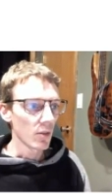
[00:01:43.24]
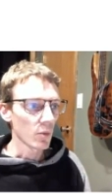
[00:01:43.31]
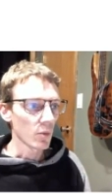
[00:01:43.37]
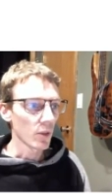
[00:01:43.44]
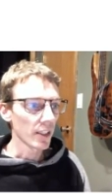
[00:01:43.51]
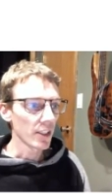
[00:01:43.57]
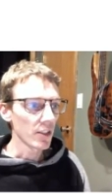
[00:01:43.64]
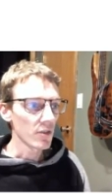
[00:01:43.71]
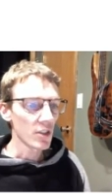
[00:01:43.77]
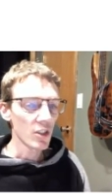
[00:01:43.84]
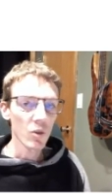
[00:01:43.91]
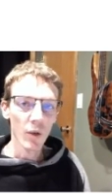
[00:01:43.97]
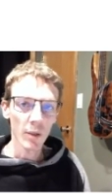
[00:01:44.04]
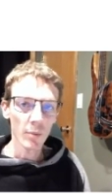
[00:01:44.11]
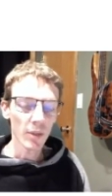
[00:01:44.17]
We're going to use
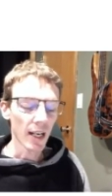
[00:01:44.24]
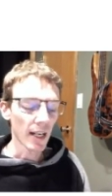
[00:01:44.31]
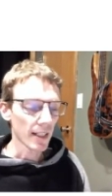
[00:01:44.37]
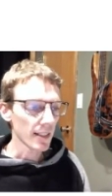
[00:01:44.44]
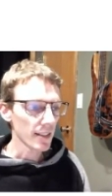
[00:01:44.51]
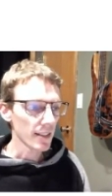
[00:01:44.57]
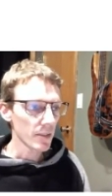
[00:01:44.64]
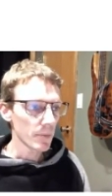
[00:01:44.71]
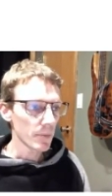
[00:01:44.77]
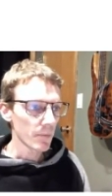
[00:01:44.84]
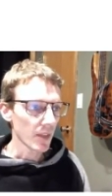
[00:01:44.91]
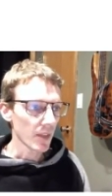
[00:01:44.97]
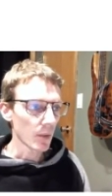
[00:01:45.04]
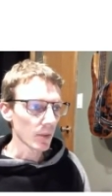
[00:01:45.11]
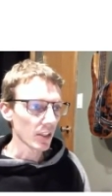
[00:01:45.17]
square brackets,
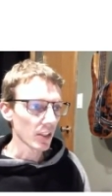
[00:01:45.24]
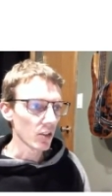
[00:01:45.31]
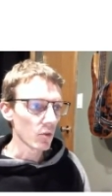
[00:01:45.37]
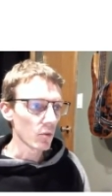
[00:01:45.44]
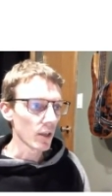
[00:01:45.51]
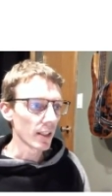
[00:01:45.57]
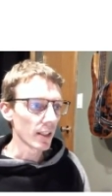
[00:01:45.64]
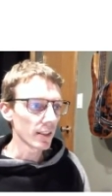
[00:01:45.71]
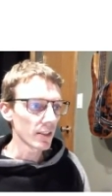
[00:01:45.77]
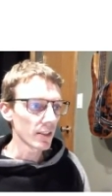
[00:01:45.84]
and we're going to go 1,